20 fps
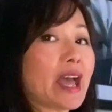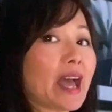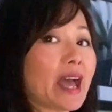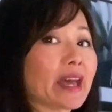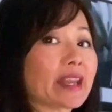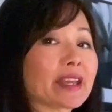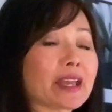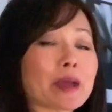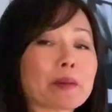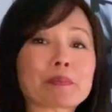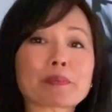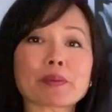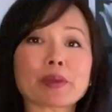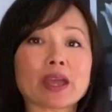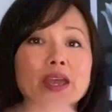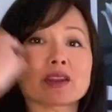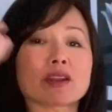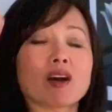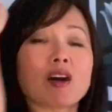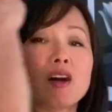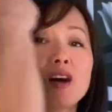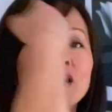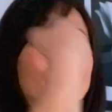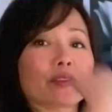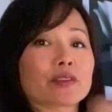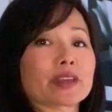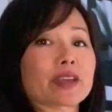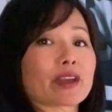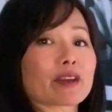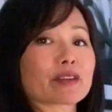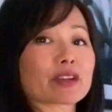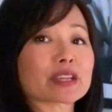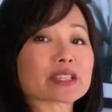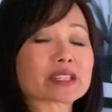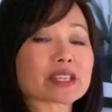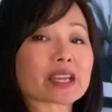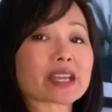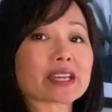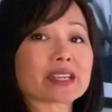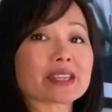and hip, and all the
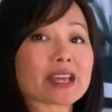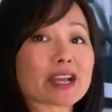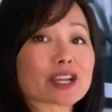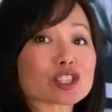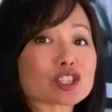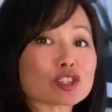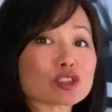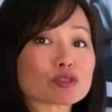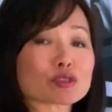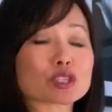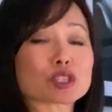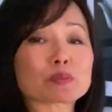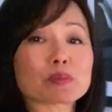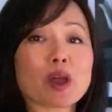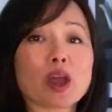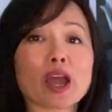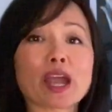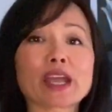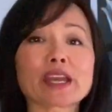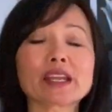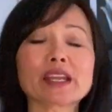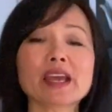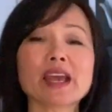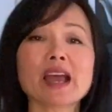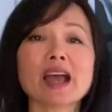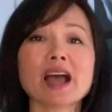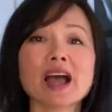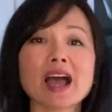areas that connect to your spine,